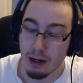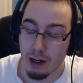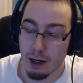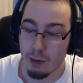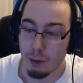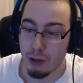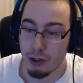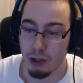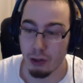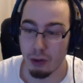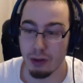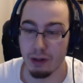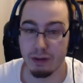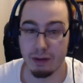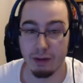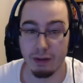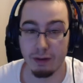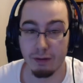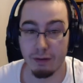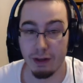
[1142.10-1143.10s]
Michonne
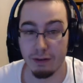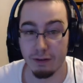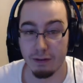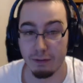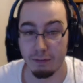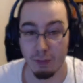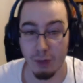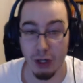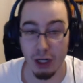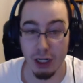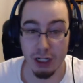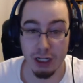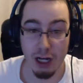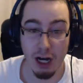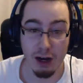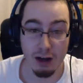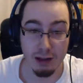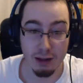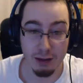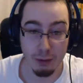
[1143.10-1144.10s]
is going to
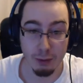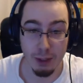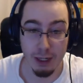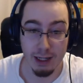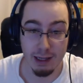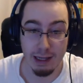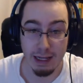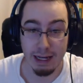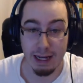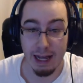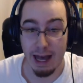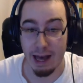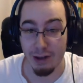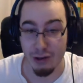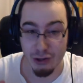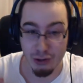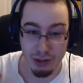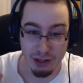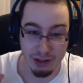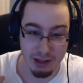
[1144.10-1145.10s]
talk a little bit like
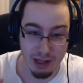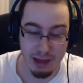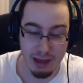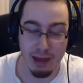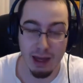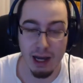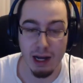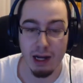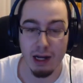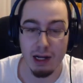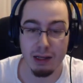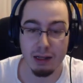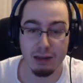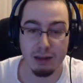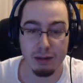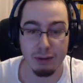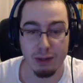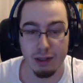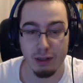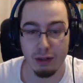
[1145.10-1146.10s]
Andrea's in there.
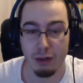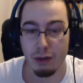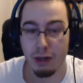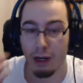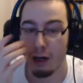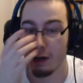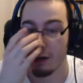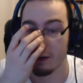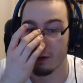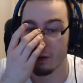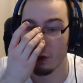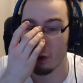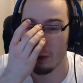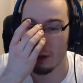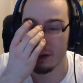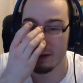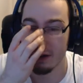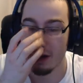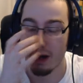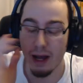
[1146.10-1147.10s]
This is what's going on, because
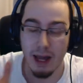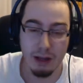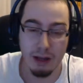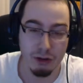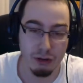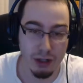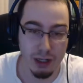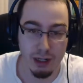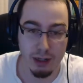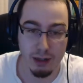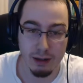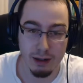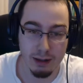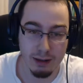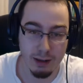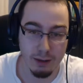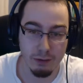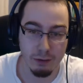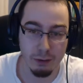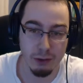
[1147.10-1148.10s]
nobody saw Andrea
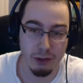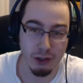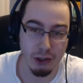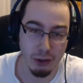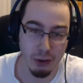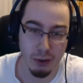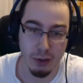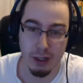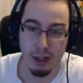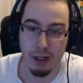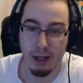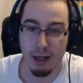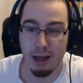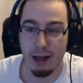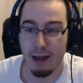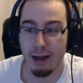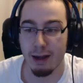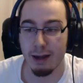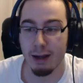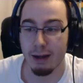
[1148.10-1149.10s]
except for Michonne,
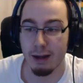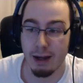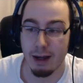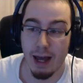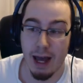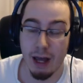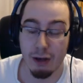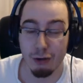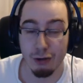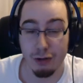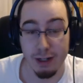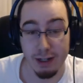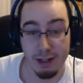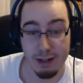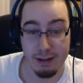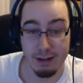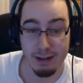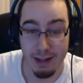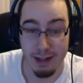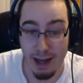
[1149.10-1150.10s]
and Andrea
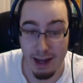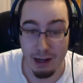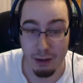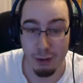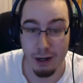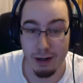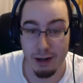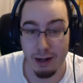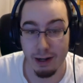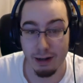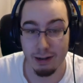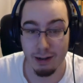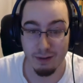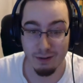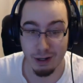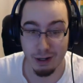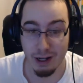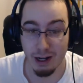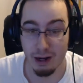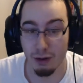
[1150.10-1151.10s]
didn't see anyone
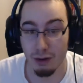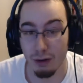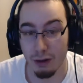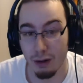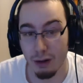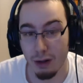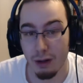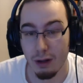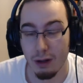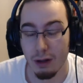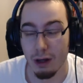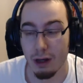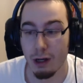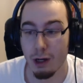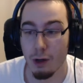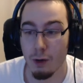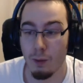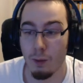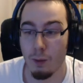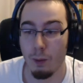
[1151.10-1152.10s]
except for Daryl.
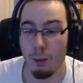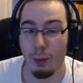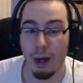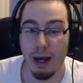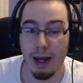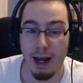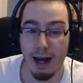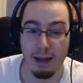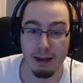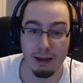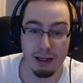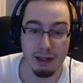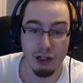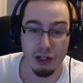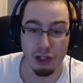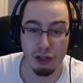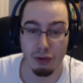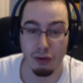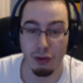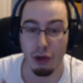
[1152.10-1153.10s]
But at
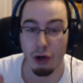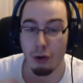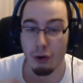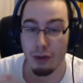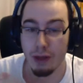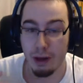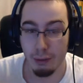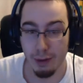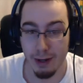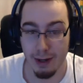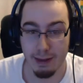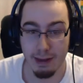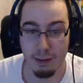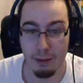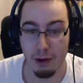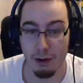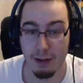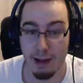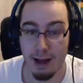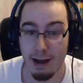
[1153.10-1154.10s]
least she'll know that Rick and
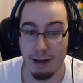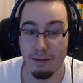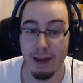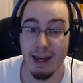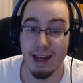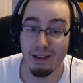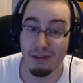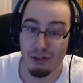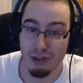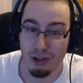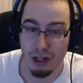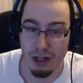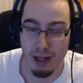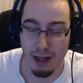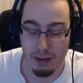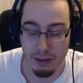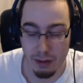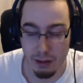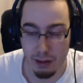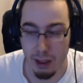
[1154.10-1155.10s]
them are alive if she
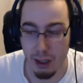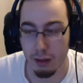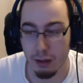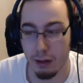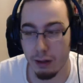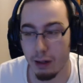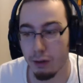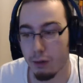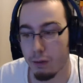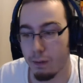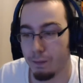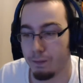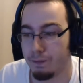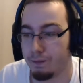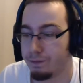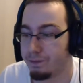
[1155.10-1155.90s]
gets to talk to Daryl.